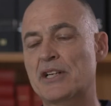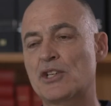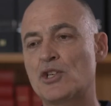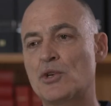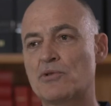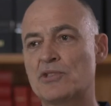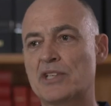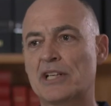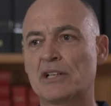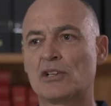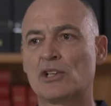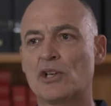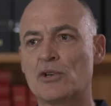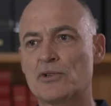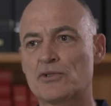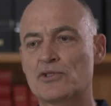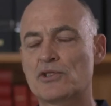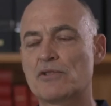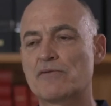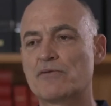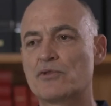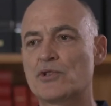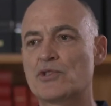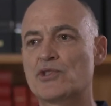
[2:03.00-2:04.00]
using lots
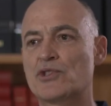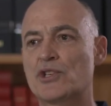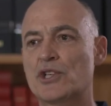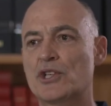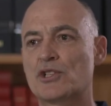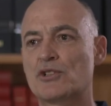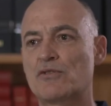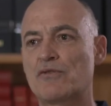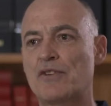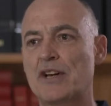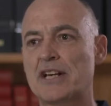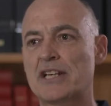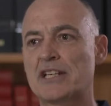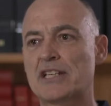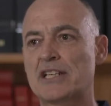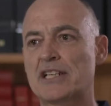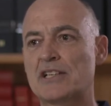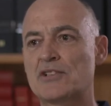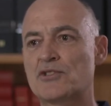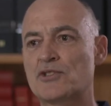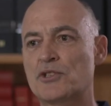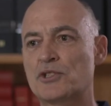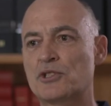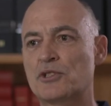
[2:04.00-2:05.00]
of research
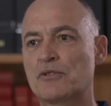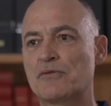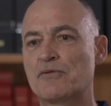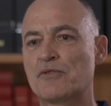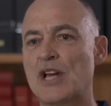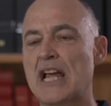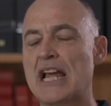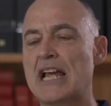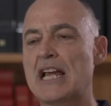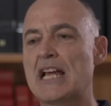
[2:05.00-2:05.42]
findings that have